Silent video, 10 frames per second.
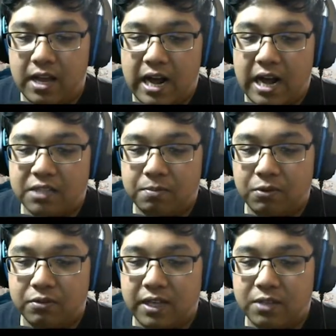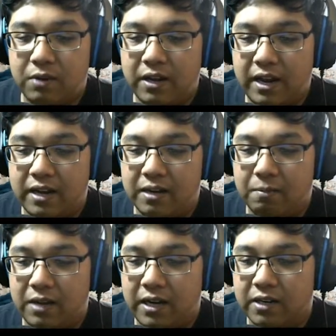I suppose that's why I end
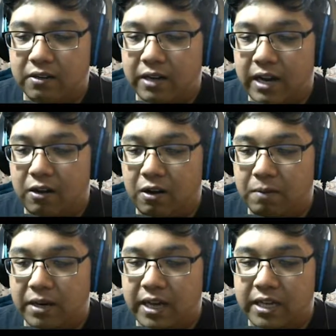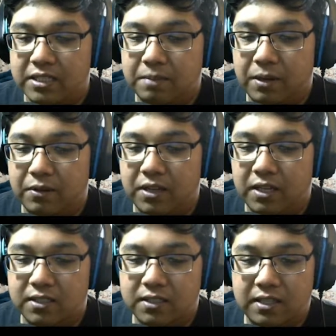up letting her get on my case about
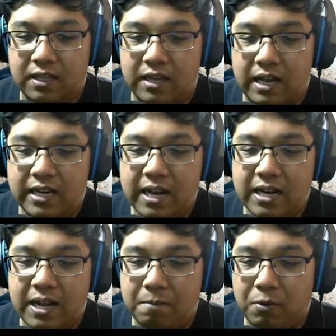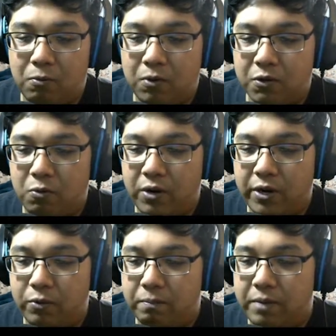things. I can't help but wonder what
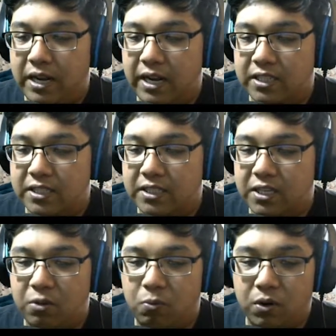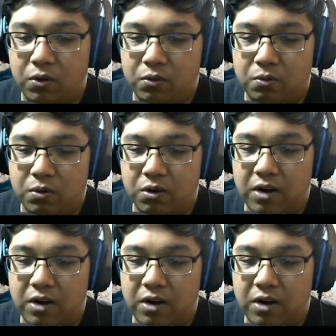it would be like to see the world through her